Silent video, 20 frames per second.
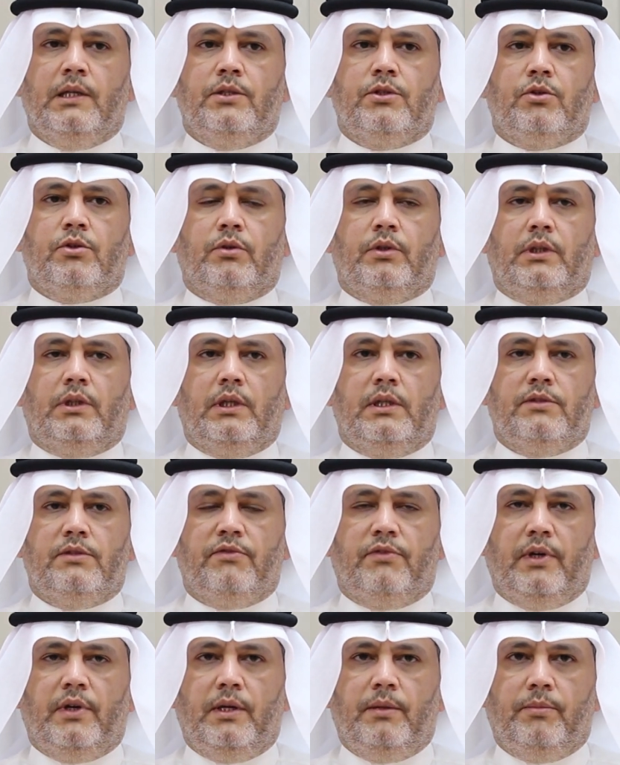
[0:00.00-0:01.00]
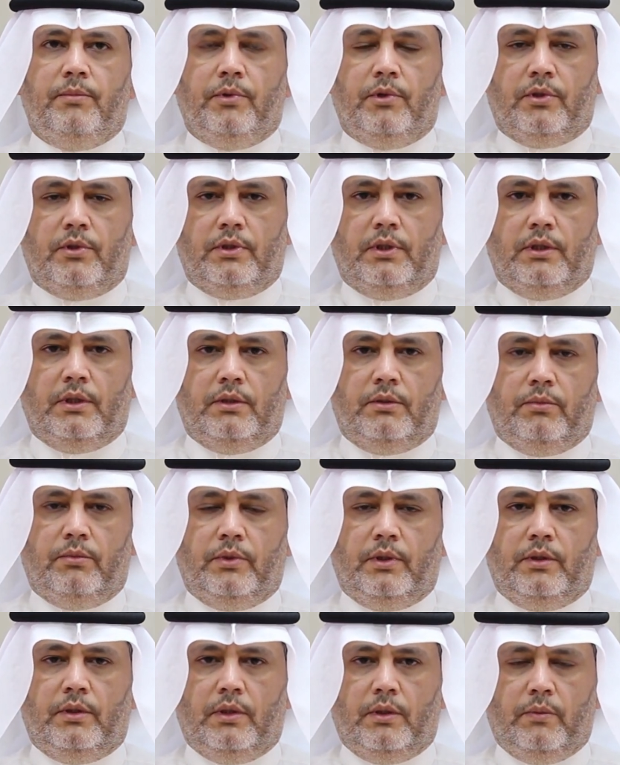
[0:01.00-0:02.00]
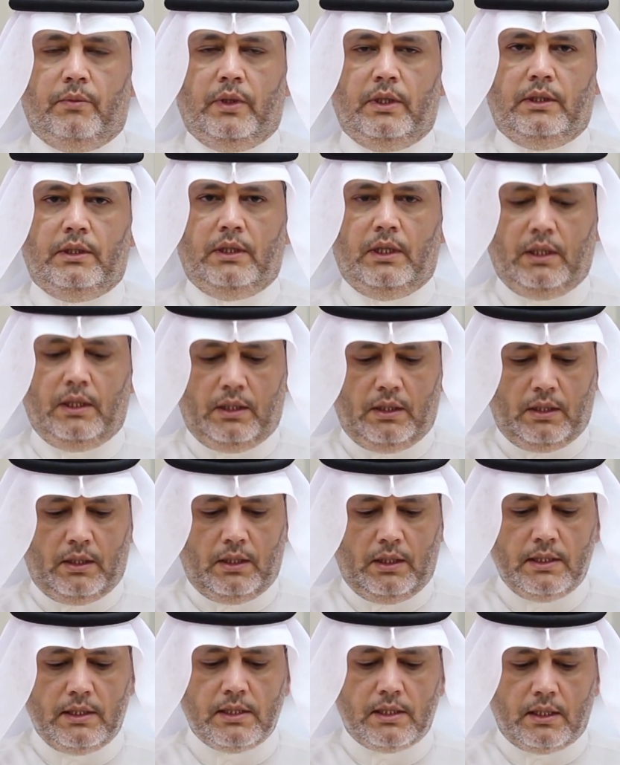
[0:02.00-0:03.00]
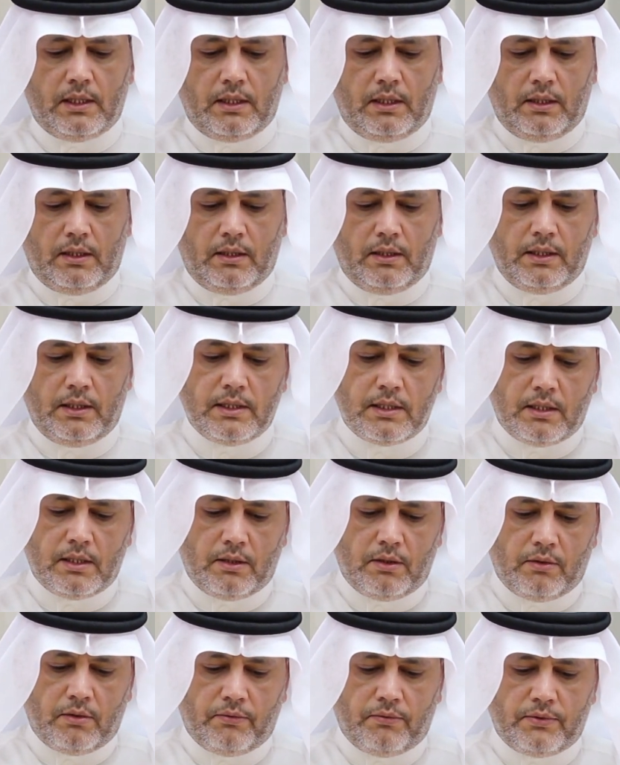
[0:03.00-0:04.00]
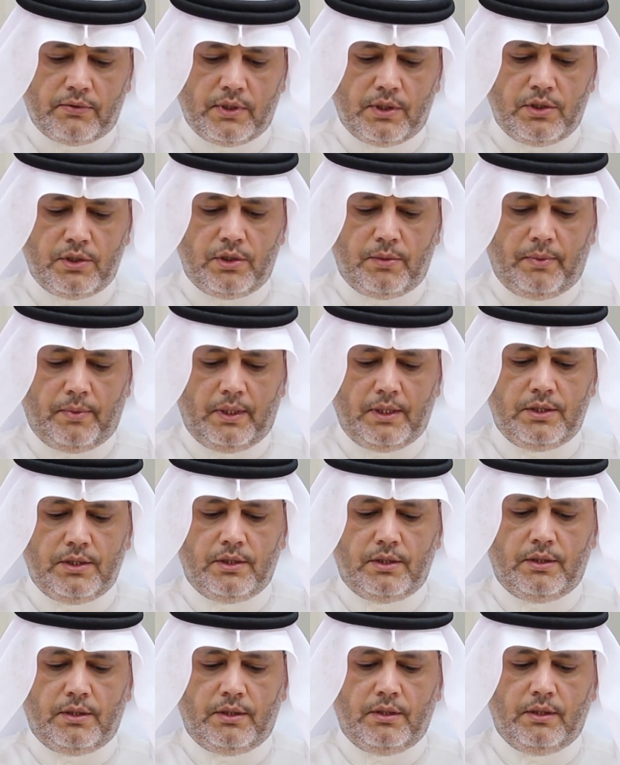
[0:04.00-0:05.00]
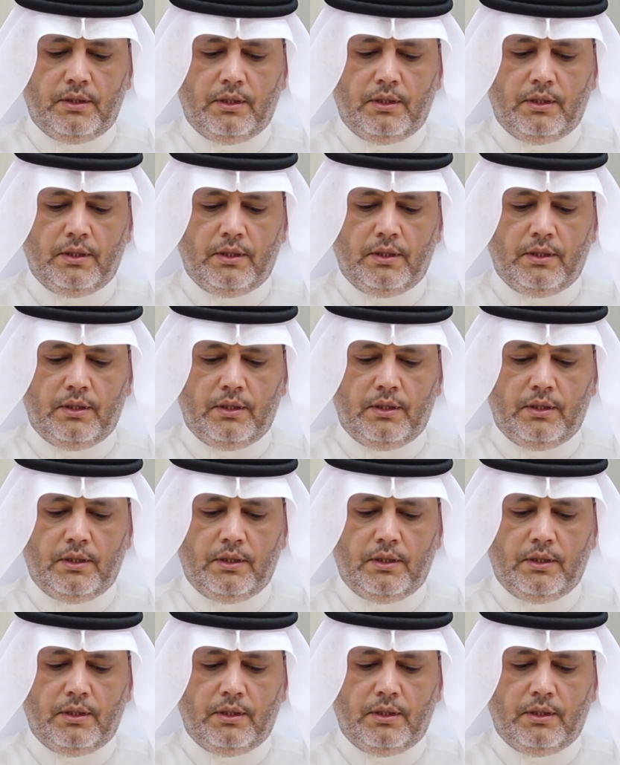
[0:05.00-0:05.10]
So it is very important when one takes the history of such a patient.